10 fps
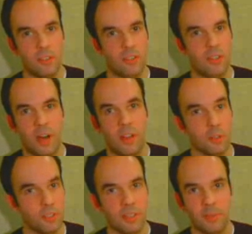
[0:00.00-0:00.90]
other
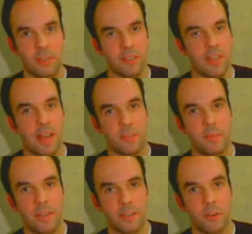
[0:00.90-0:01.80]
sin, but it does not
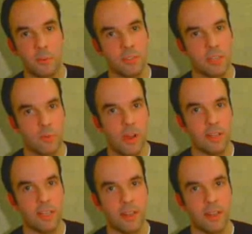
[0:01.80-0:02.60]
speak of homosexuality.